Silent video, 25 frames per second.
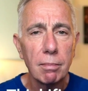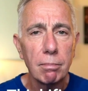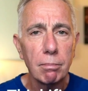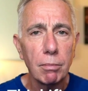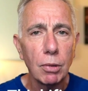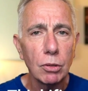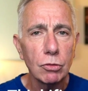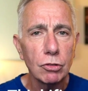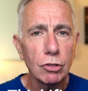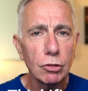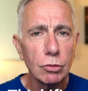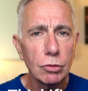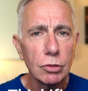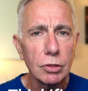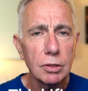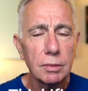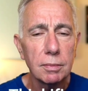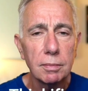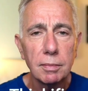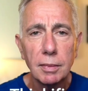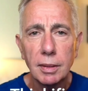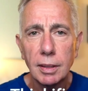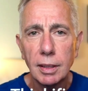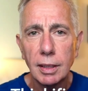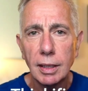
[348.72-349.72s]
Modules,
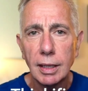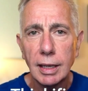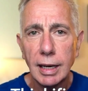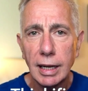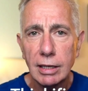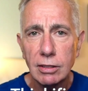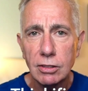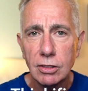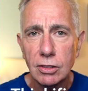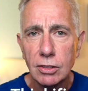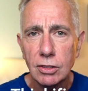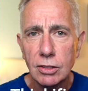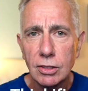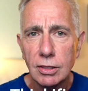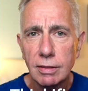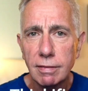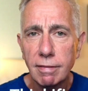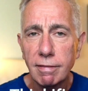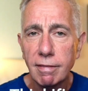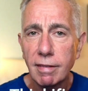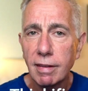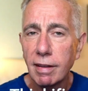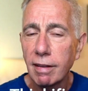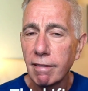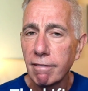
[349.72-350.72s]
lessons,
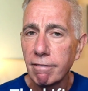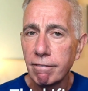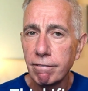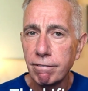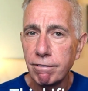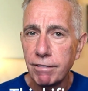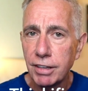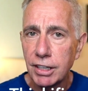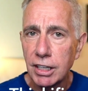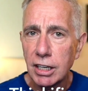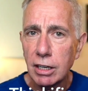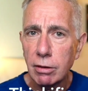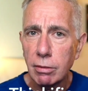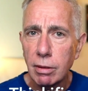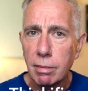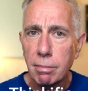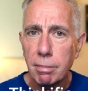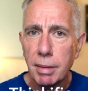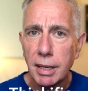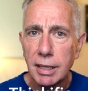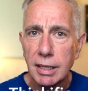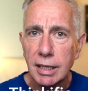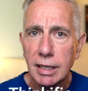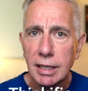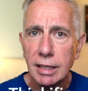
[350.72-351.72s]
video
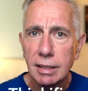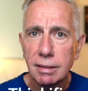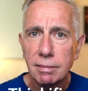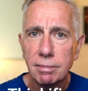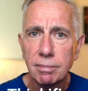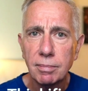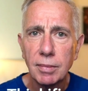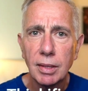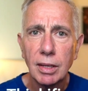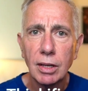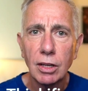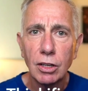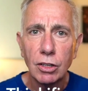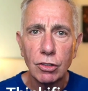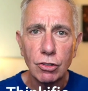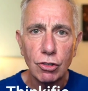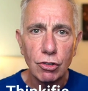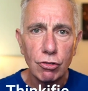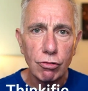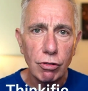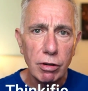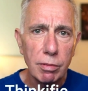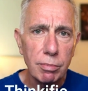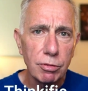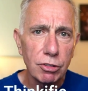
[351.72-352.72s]
embedding,
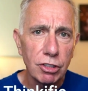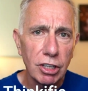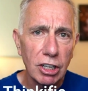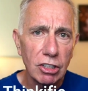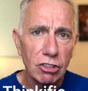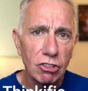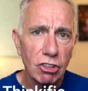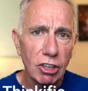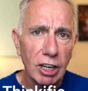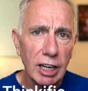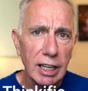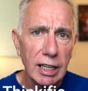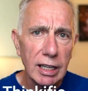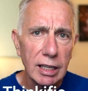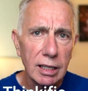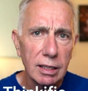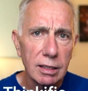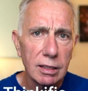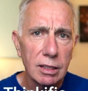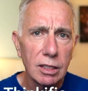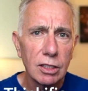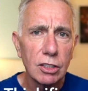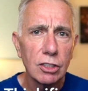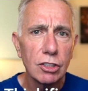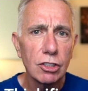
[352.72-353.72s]
drip scheduling,
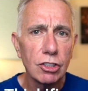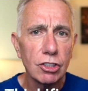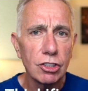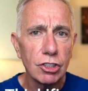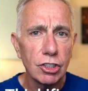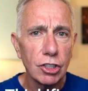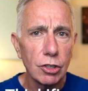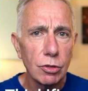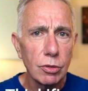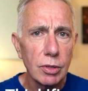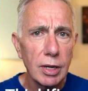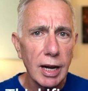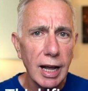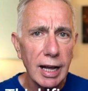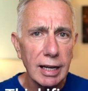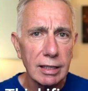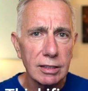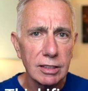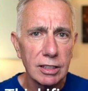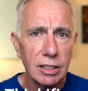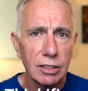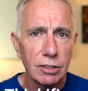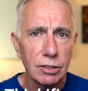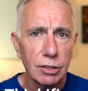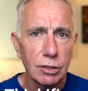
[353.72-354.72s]
student
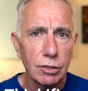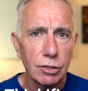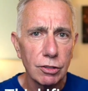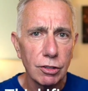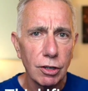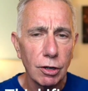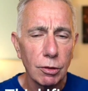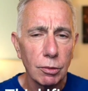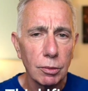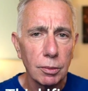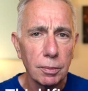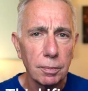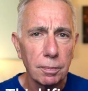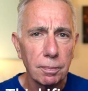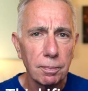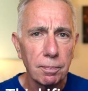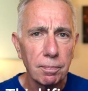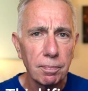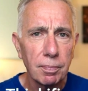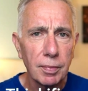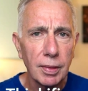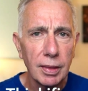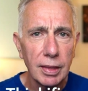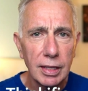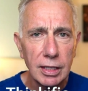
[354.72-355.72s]
access control.
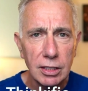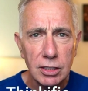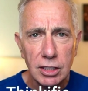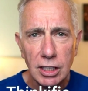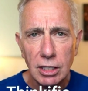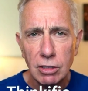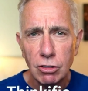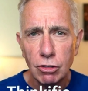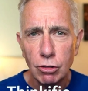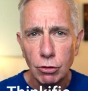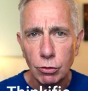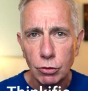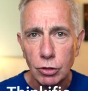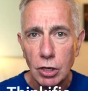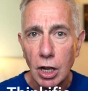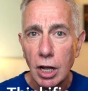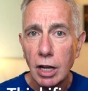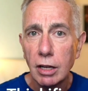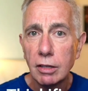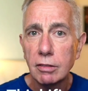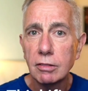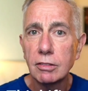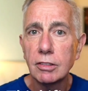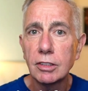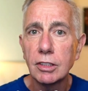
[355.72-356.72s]
The essentials
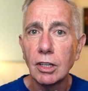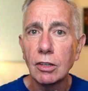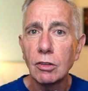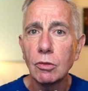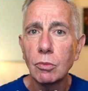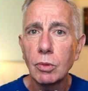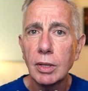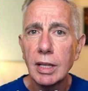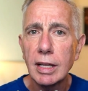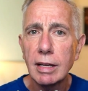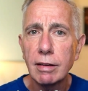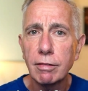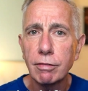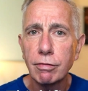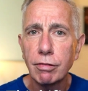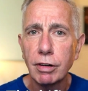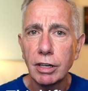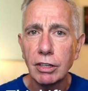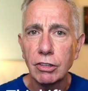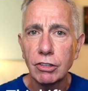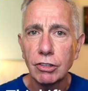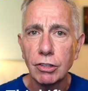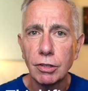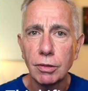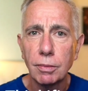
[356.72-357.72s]
done without
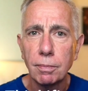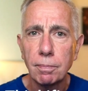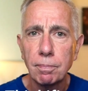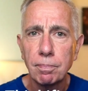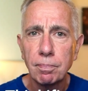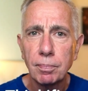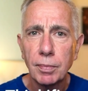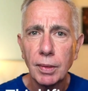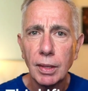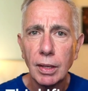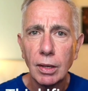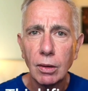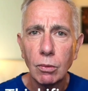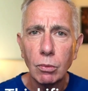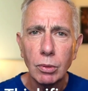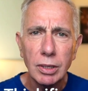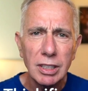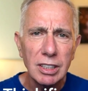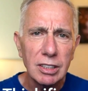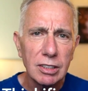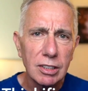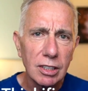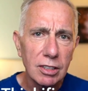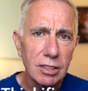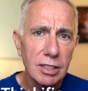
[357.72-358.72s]
friction. What
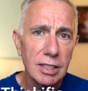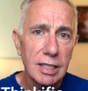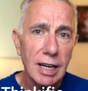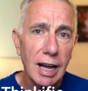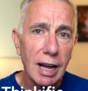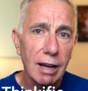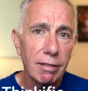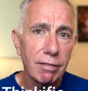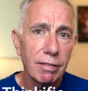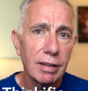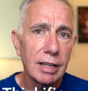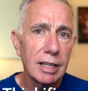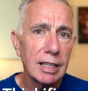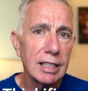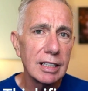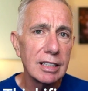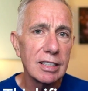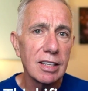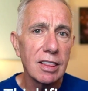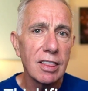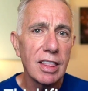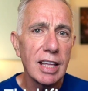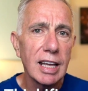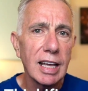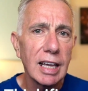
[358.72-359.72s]
it doesn't have is
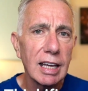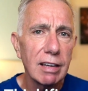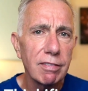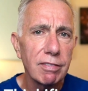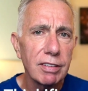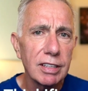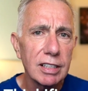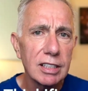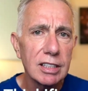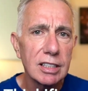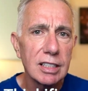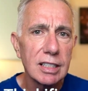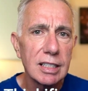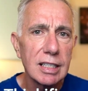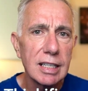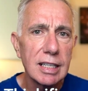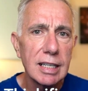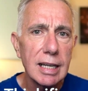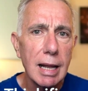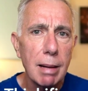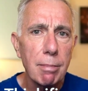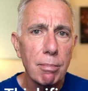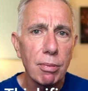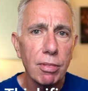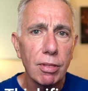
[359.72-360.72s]
Thinkific's
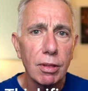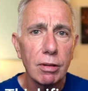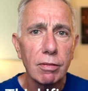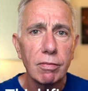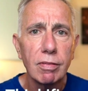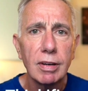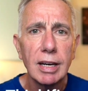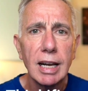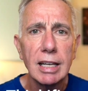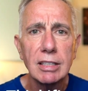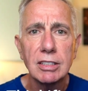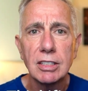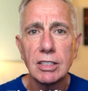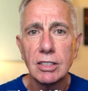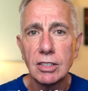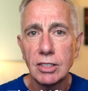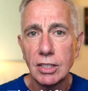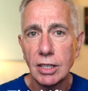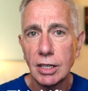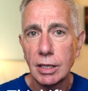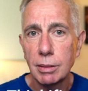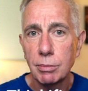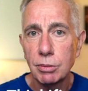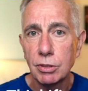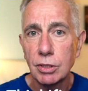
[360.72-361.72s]
depth of lesson
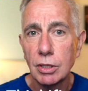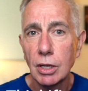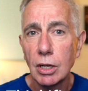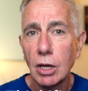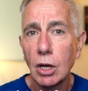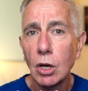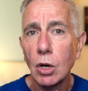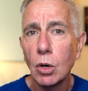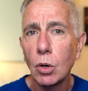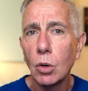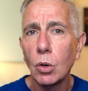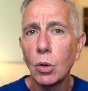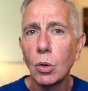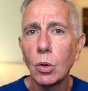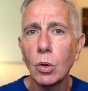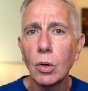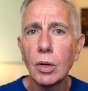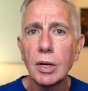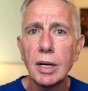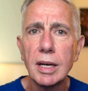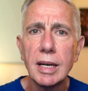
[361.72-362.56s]
types or